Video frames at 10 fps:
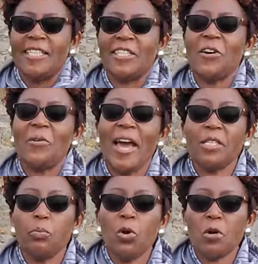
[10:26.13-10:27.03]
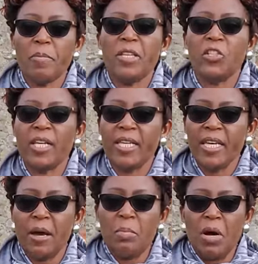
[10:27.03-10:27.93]
So I spoke
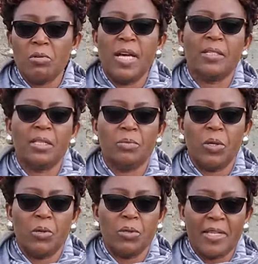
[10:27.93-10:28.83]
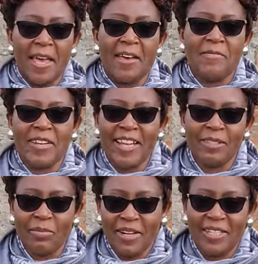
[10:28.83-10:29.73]
majorly about nurses because I am a
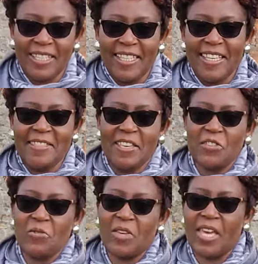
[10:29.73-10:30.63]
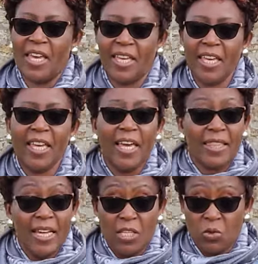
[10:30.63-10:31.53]
nurse practicing in the UK.
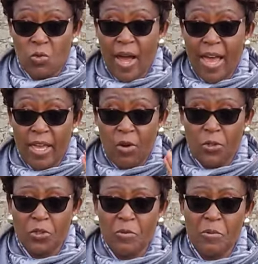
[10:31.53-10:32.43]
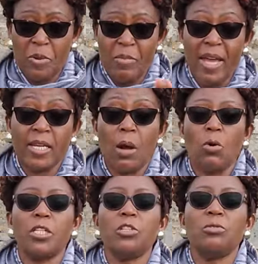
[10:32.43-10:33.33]
That is why, on top of my mind, I
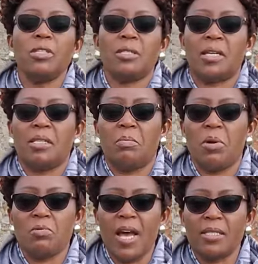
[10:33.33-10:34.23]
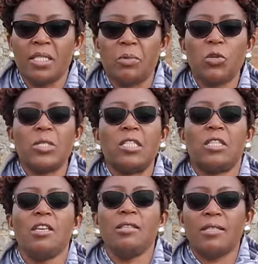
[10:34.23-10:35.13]
wanted to discuss about nurses, because
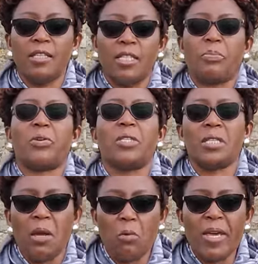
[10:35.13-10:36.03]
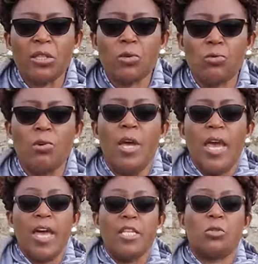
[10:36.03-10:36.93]
it's easy. It's a process I went through
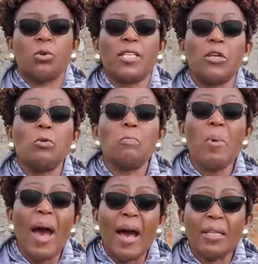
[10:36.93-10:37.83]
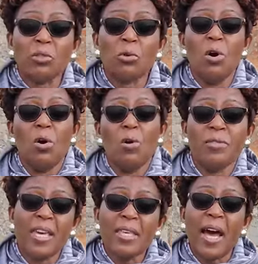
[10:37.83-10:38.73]
and it's what I know. But
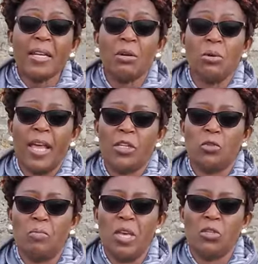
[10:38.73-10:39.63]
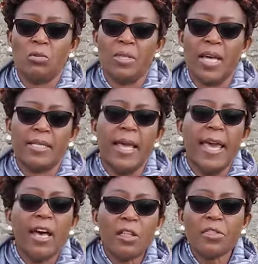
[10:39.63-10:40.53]
on the other hand, I would like to mention that
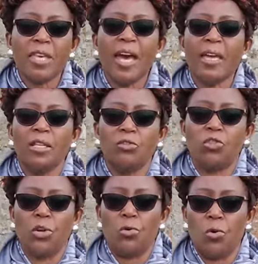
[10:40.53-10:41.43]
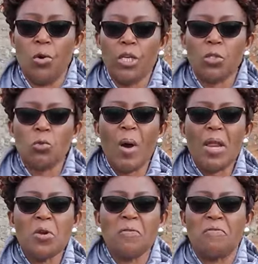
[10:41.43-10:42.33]
healthcare in general, it's
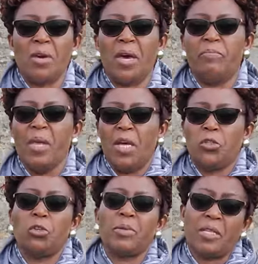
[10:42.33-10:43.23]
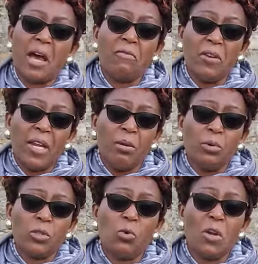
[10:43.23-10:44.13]
one of the jobs that are
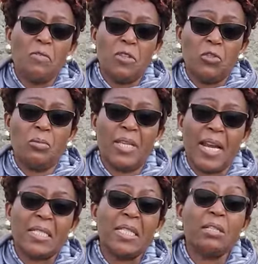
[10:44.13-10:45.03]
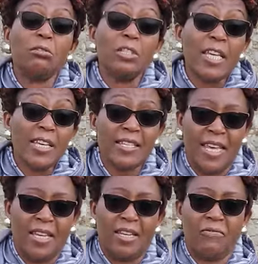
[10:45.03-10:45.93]
available. It's one of the jobs that are still
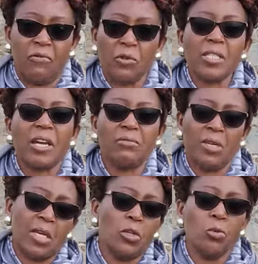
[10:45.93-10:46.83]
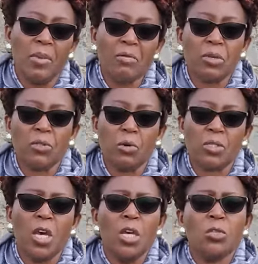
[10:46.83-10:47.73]
needed for staffing and human
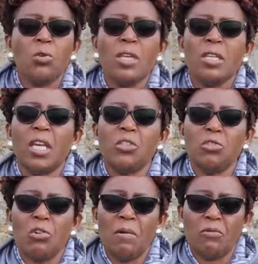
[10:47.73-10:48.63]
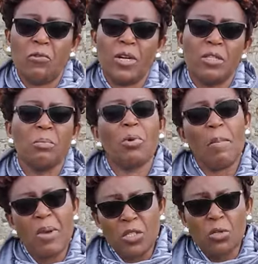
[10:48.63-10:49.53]
resource. So in case you're, for example,
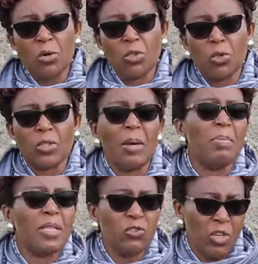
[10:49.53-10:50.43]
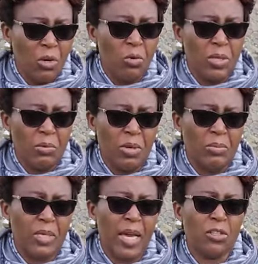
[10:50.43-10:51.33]
a medical doctor, please check on the
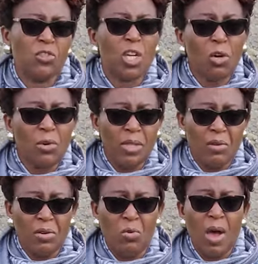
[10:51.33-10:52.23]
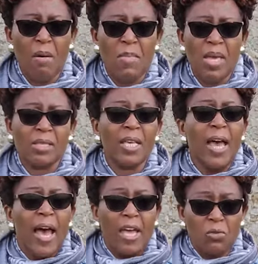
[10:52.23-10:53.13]
website, check on the requirements.
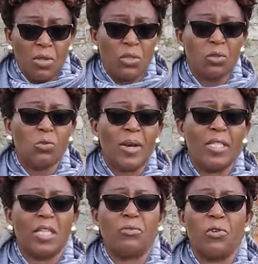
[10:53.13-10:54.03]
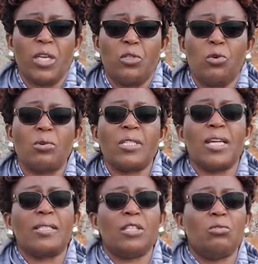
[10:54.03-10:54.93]
I know there's also a test for the
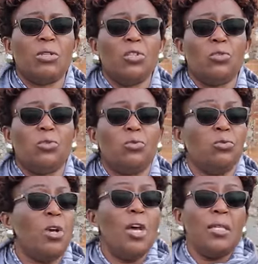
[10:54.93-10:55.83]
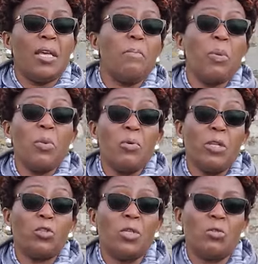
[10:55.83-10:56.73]
doctors that you need to do. Some people
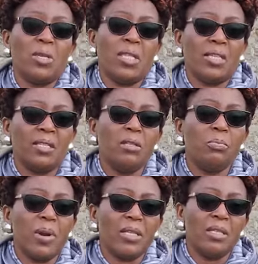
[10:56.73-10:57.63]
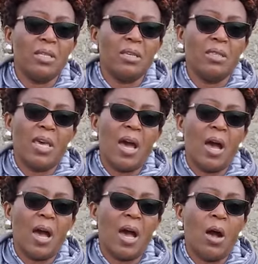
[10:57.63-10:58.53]
will do it when they're still practicing in
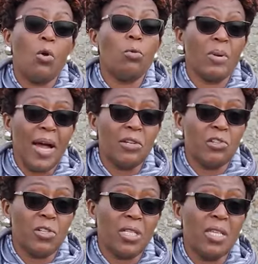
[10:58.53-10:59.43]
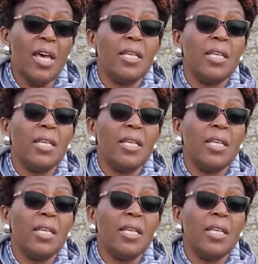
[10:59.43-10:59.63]
their home countries.